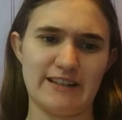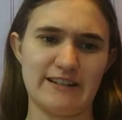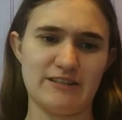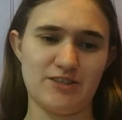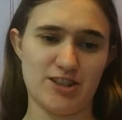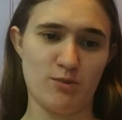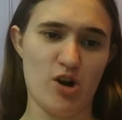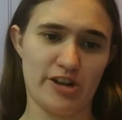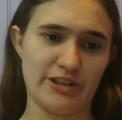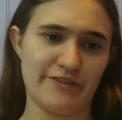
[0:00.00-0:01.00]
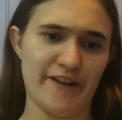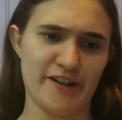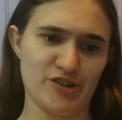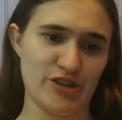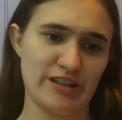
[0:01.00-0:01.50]
Like, Smaug is a
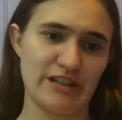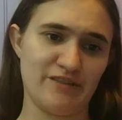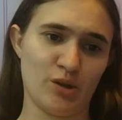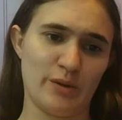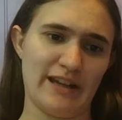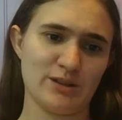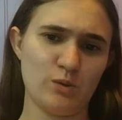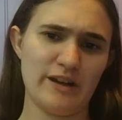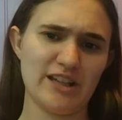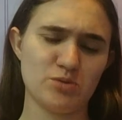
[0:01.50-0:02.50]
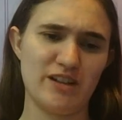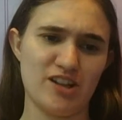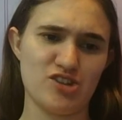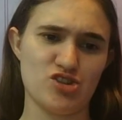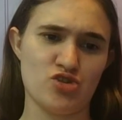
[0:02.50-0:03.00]
fire drake, even if he has wings,
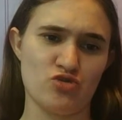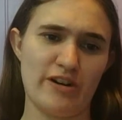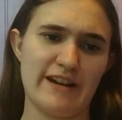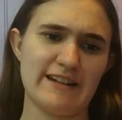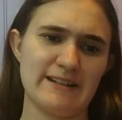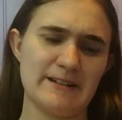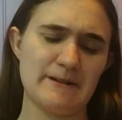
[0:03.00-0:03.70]
because drake,